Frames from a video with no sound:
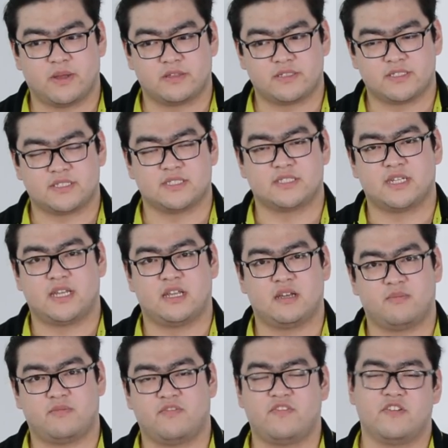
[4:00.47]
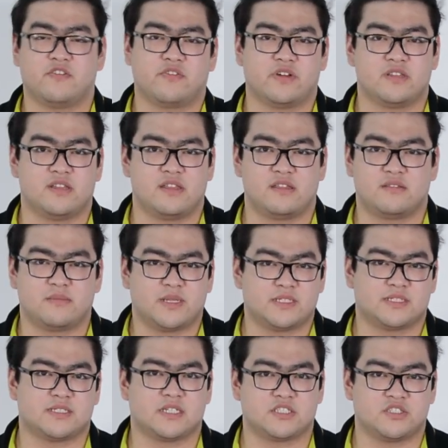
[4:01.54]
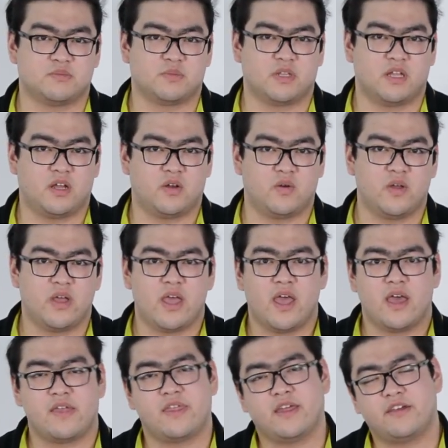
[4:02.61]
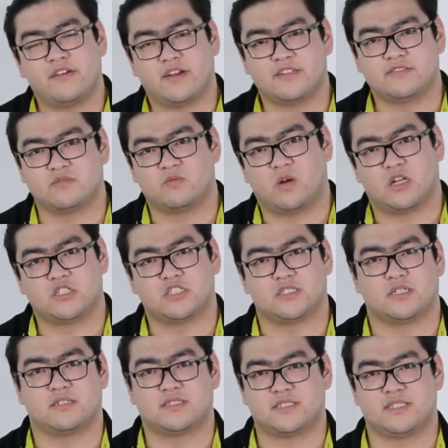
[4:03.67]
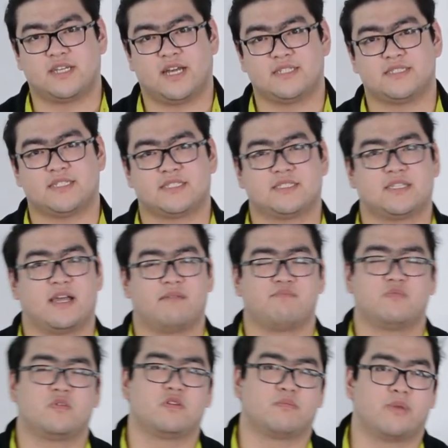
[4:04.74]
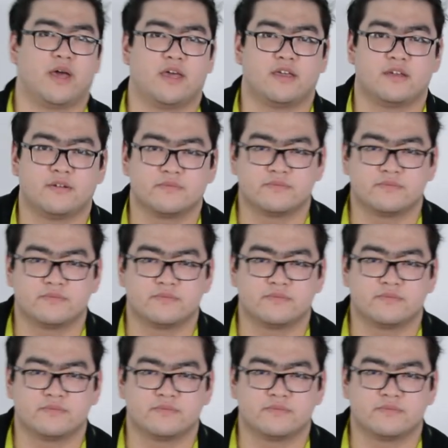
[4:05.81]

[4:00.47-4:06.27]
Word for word: about this setup, feel free to leave them at the section below. Thank you guys for watching. I'll see you guys next time. Goodbye.